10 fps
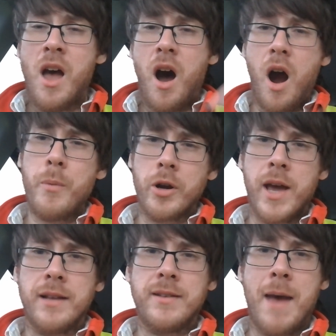Are we going to
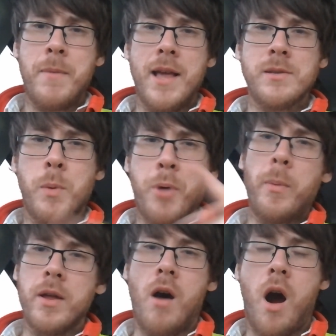hit 10 minutes? We
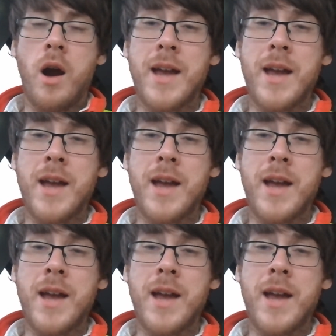probably are.